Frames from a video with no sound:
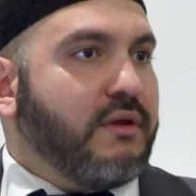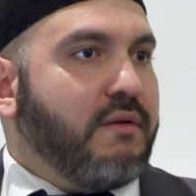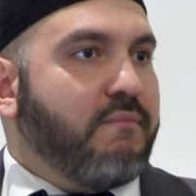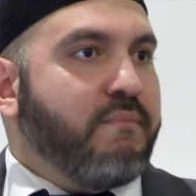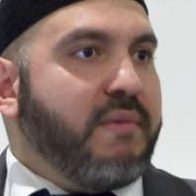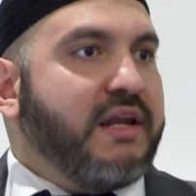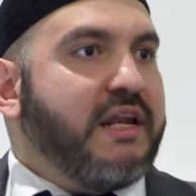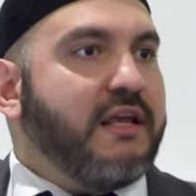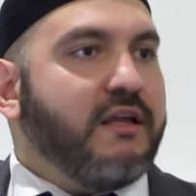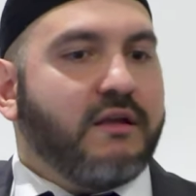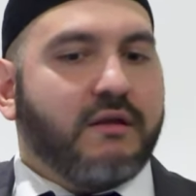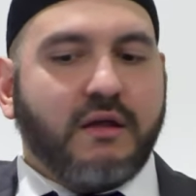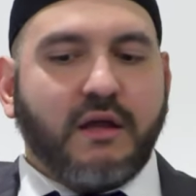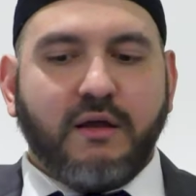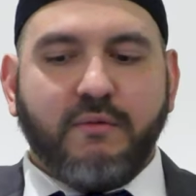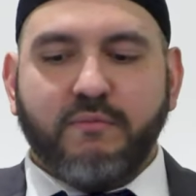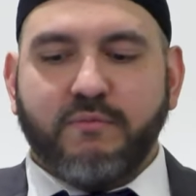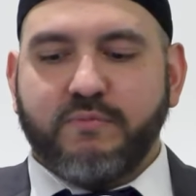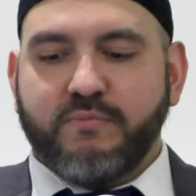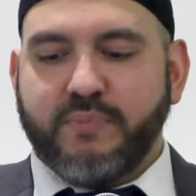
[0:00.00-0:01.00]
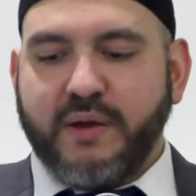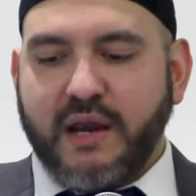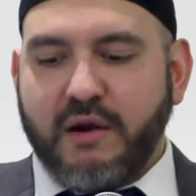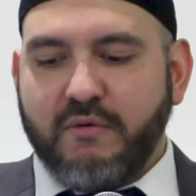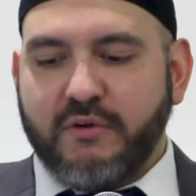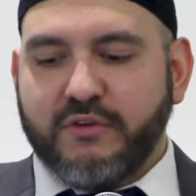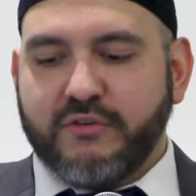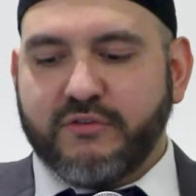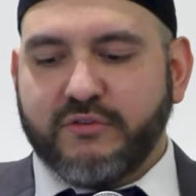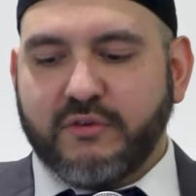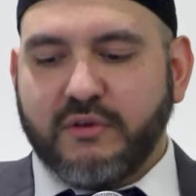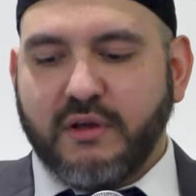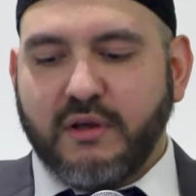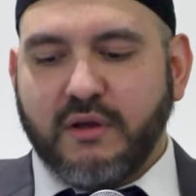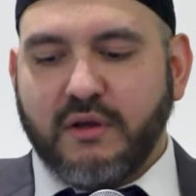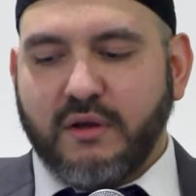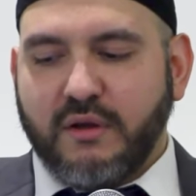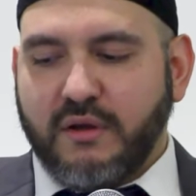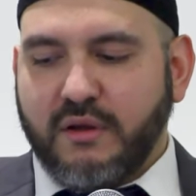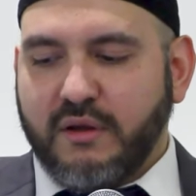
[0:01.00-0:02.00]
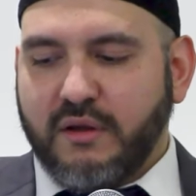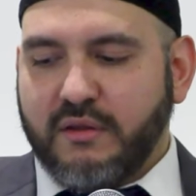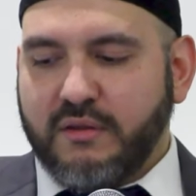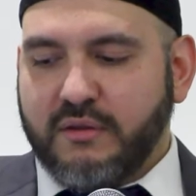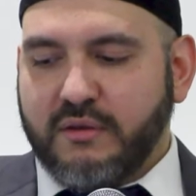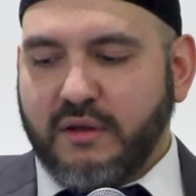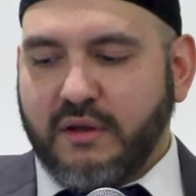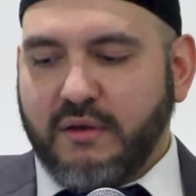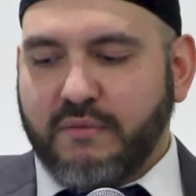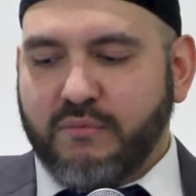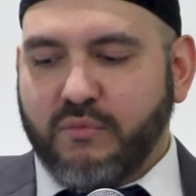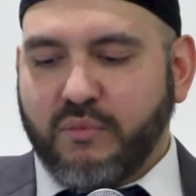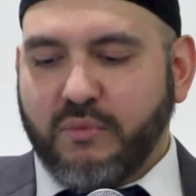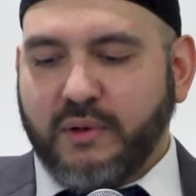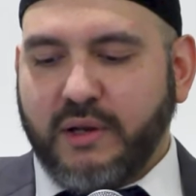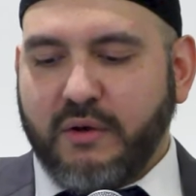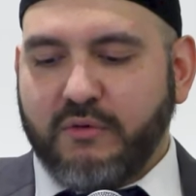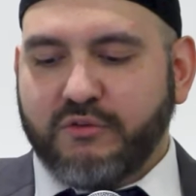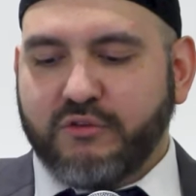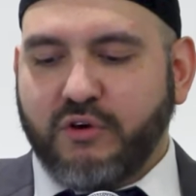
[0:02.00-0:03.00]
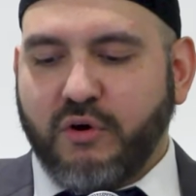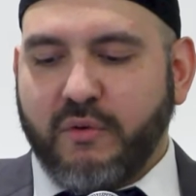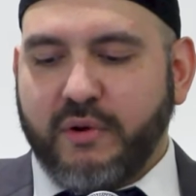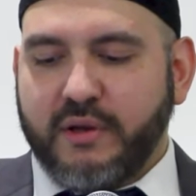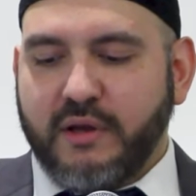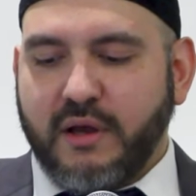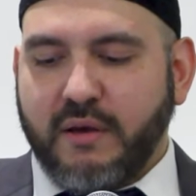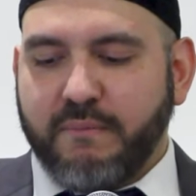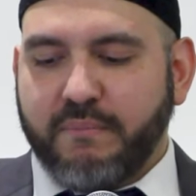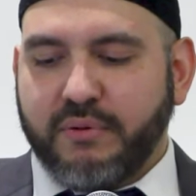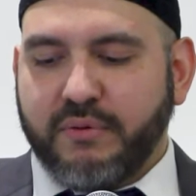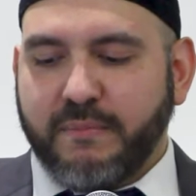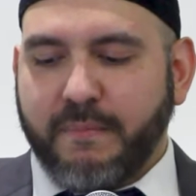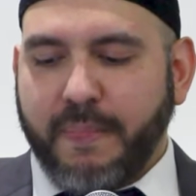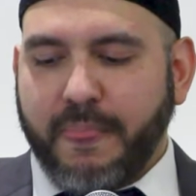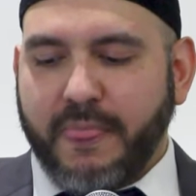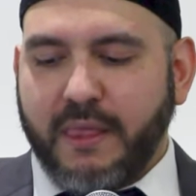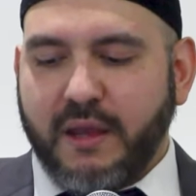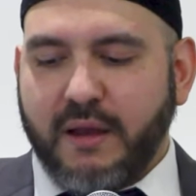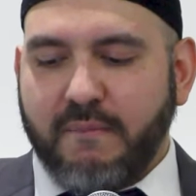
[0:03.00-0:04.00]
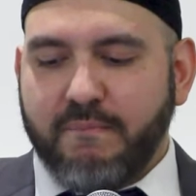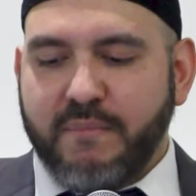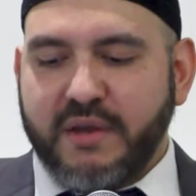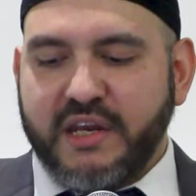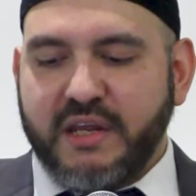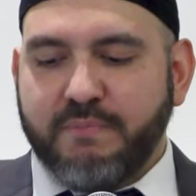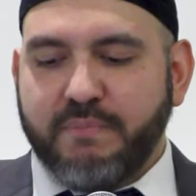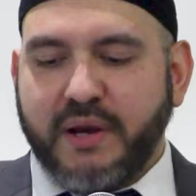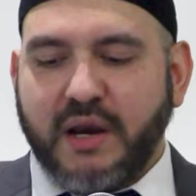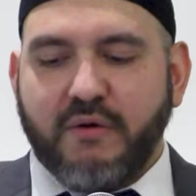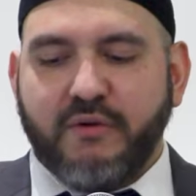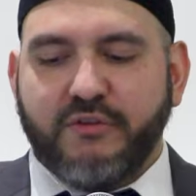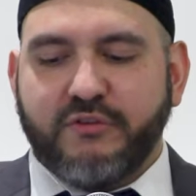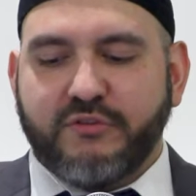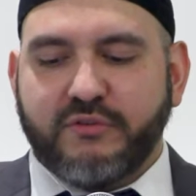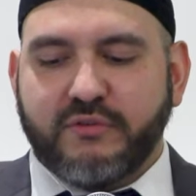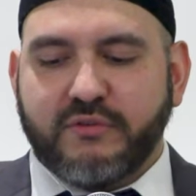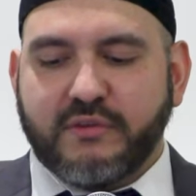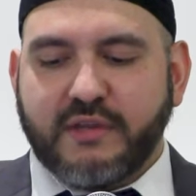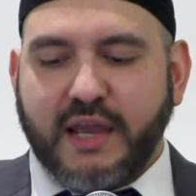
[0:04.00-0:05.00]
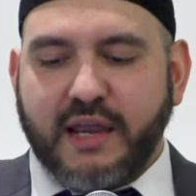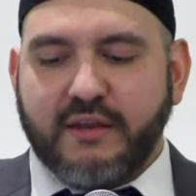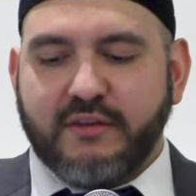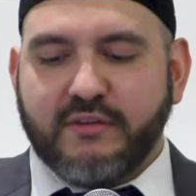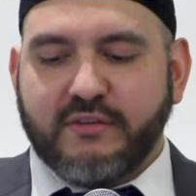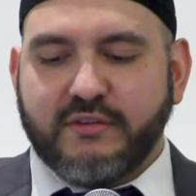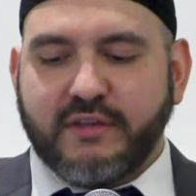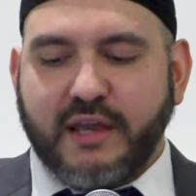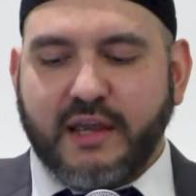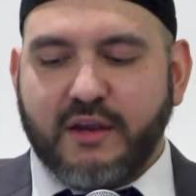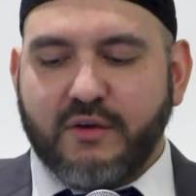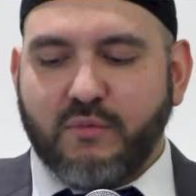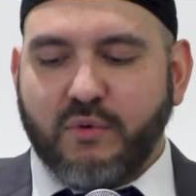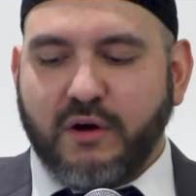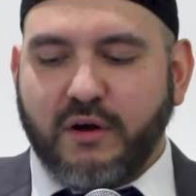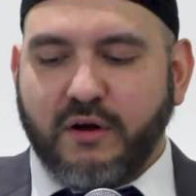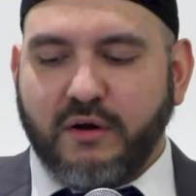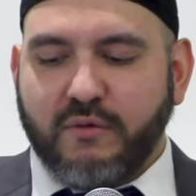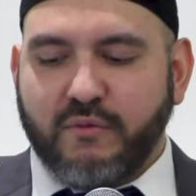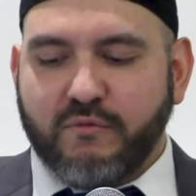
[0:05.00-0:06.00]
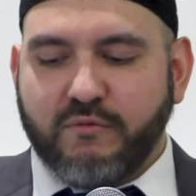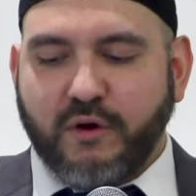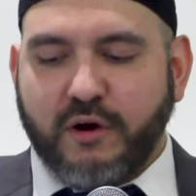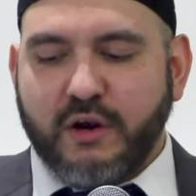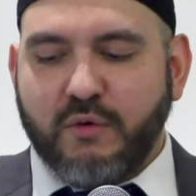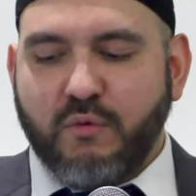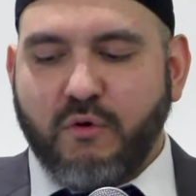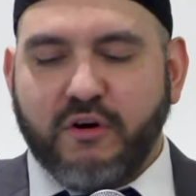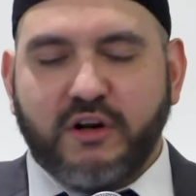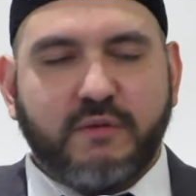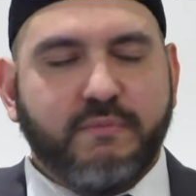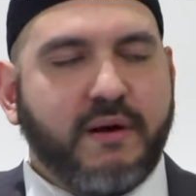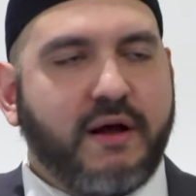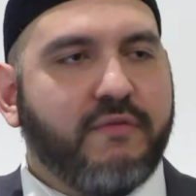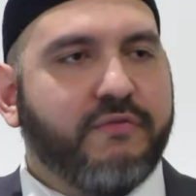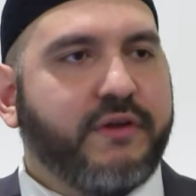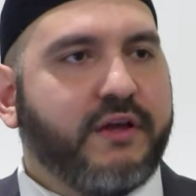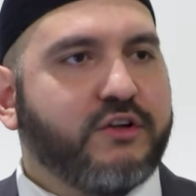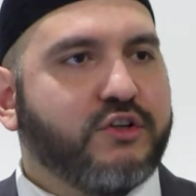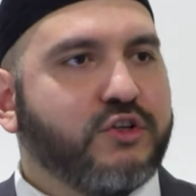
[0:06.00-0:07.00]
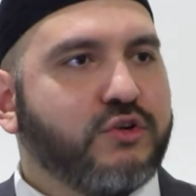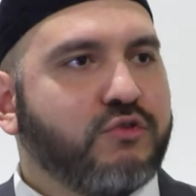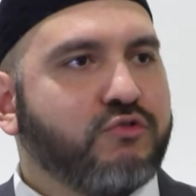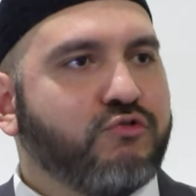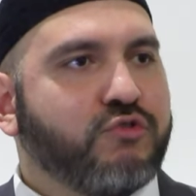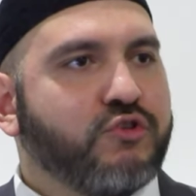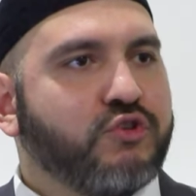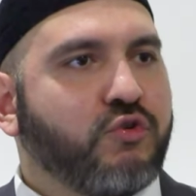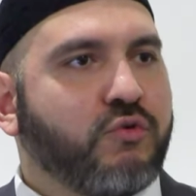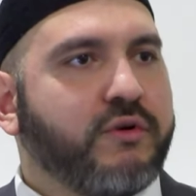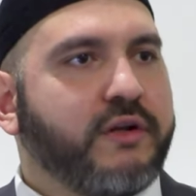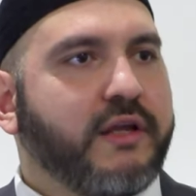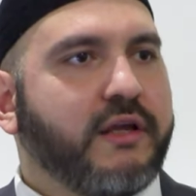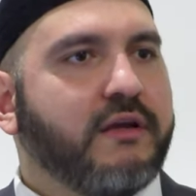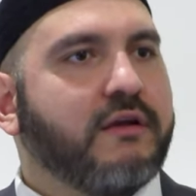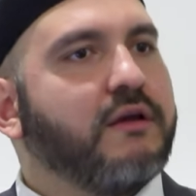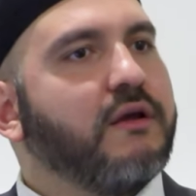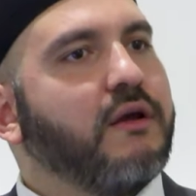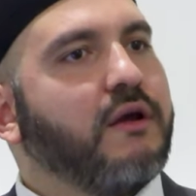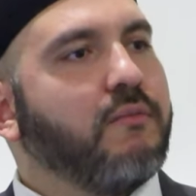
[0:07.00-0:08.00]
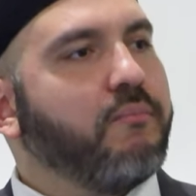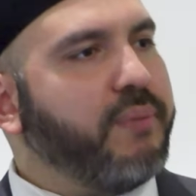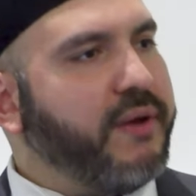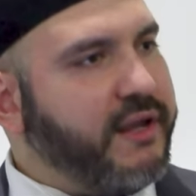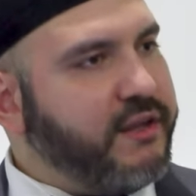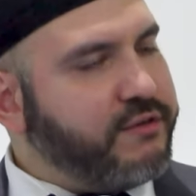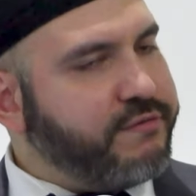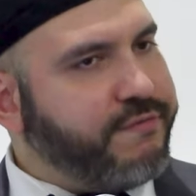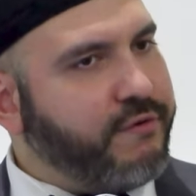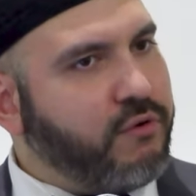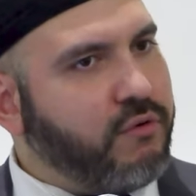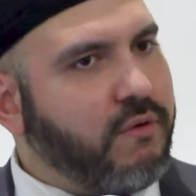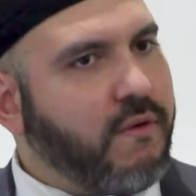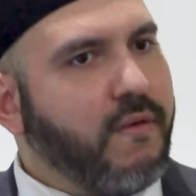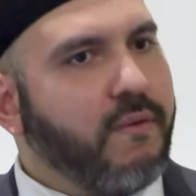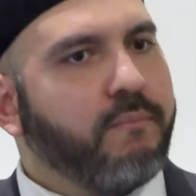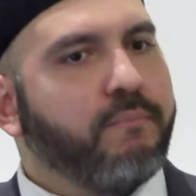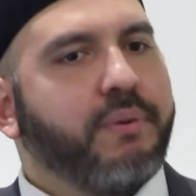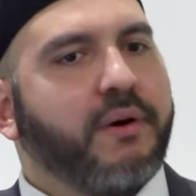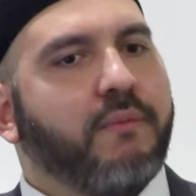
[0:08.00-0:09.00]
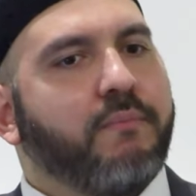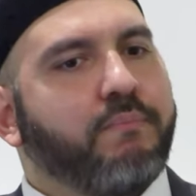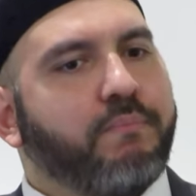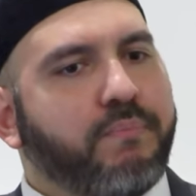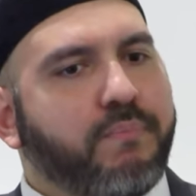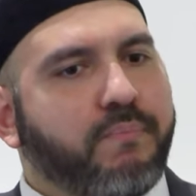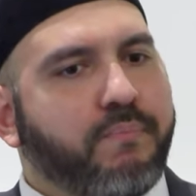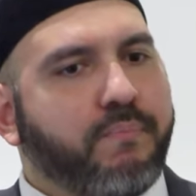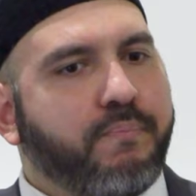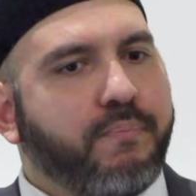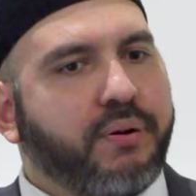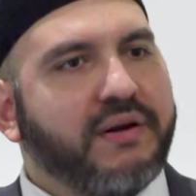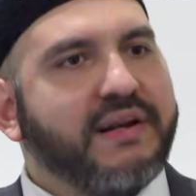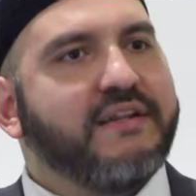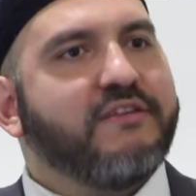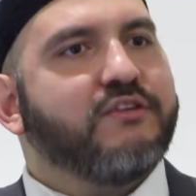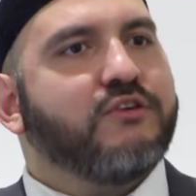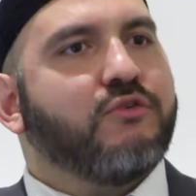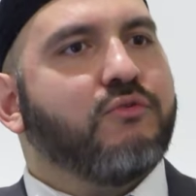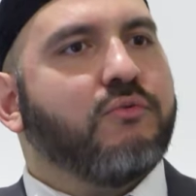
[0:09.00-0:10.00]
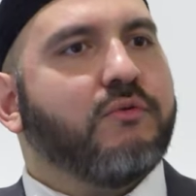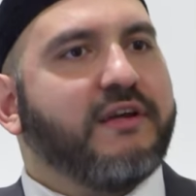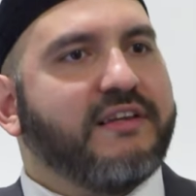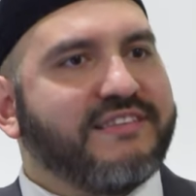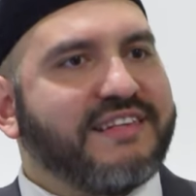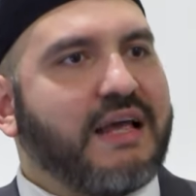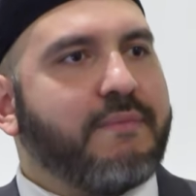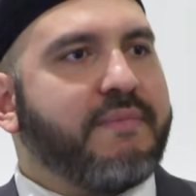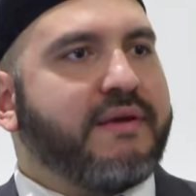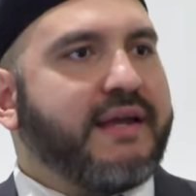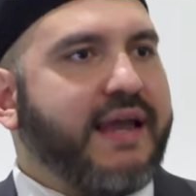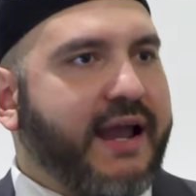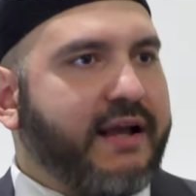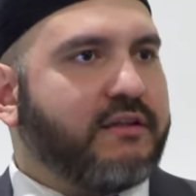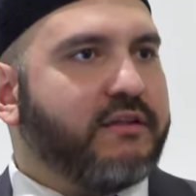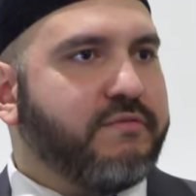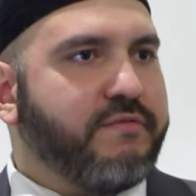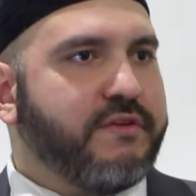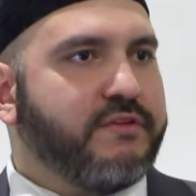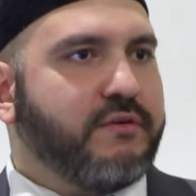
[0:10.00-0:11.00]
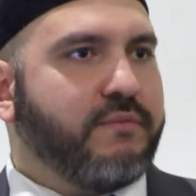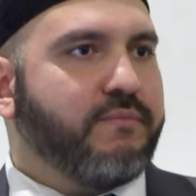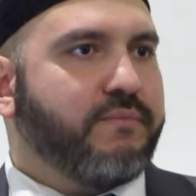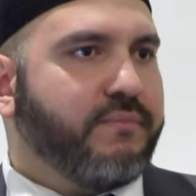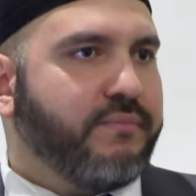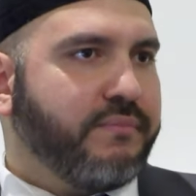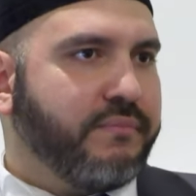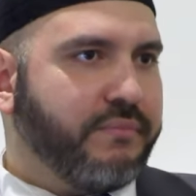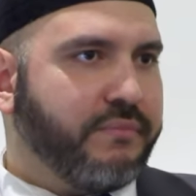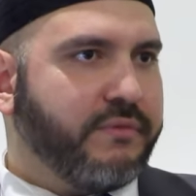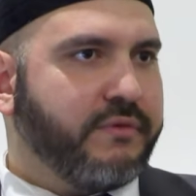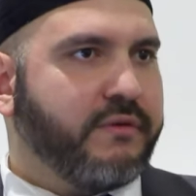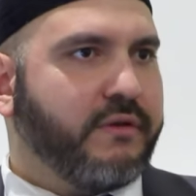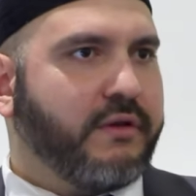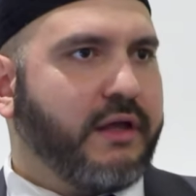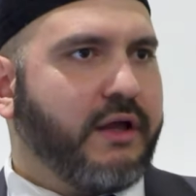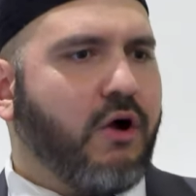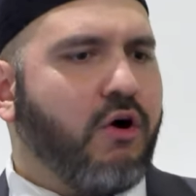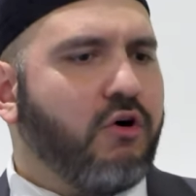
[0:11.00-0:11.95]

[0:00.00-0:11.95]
Many um, parents, um, when I was growing up, uh, many parents, they, they were very worried about their children joining peaceful but political Islamic activism. Like,